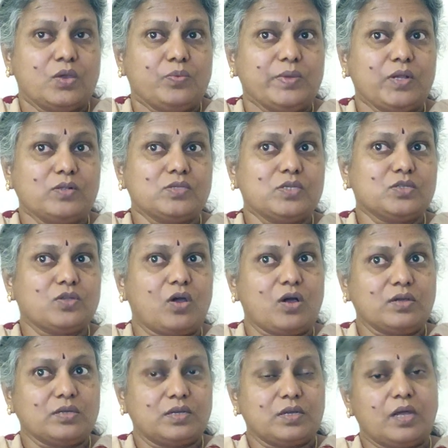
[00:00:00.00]
We also
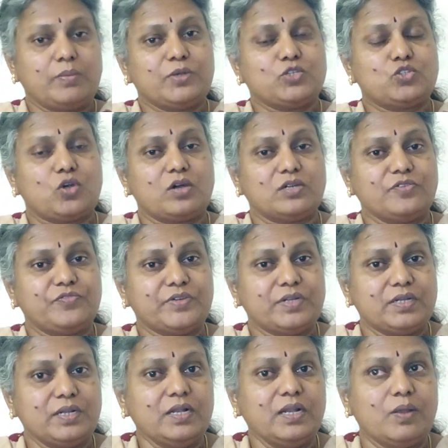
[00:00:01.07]
talk about
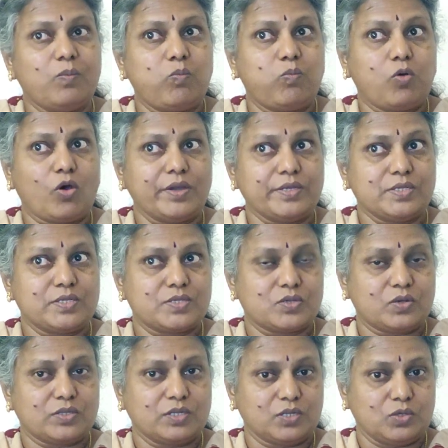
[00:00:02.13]
geographical points
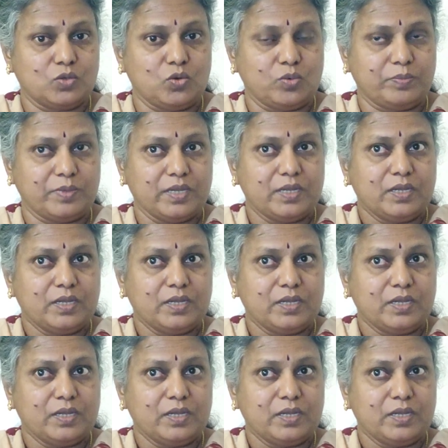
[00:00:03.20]
on the globe.